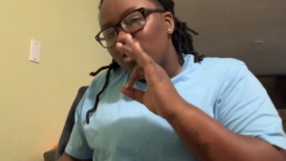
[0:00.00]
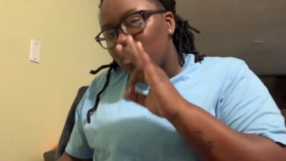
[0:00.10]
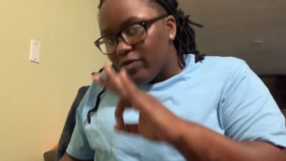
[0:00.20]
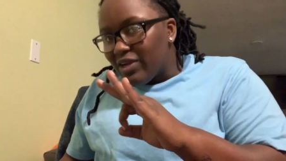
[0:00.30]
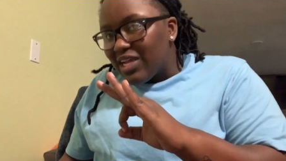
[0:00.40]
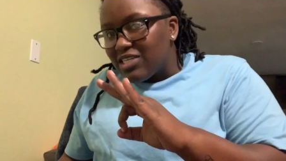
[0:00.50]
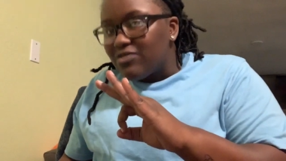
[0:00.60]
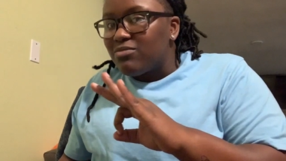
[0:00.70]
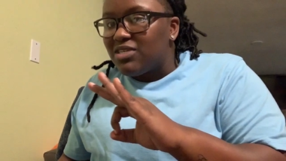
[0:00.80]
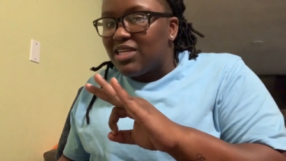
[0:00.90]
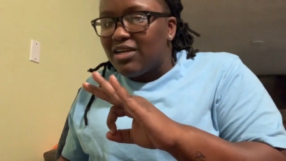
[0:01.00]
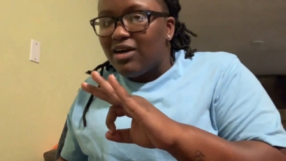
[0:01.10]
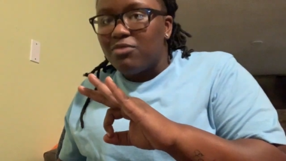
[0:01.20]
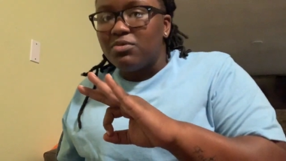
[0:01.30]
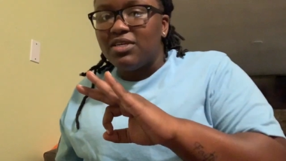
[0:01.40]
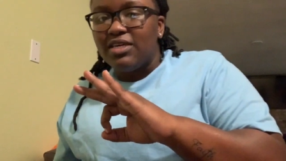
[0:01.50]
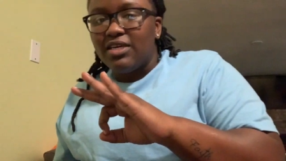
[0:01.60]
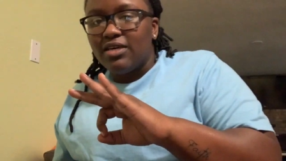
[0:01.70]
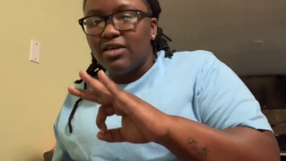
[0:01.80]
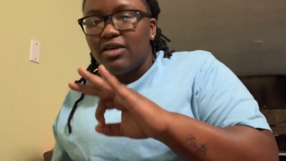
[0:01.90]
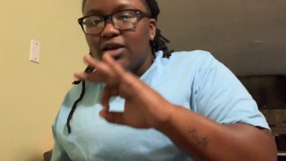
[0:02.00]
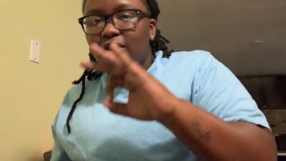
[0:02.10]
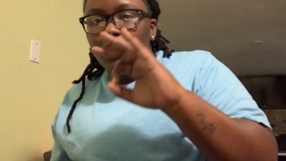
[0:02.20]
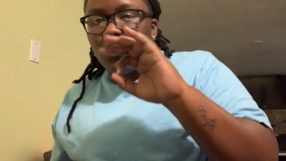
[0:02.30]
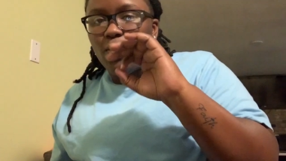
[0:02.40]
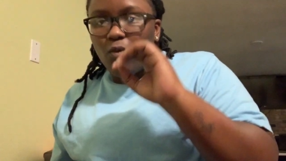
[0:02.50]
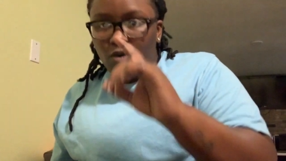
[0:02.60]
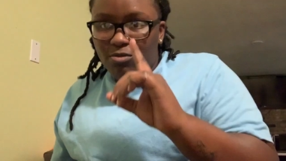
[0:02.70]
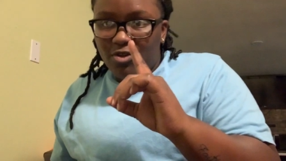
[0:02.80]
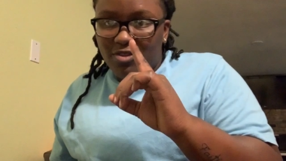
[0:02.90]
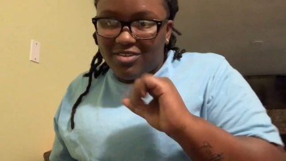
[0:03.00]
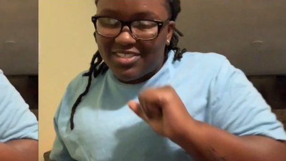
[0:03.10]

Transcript: 3 days from today, I'll be 1 month on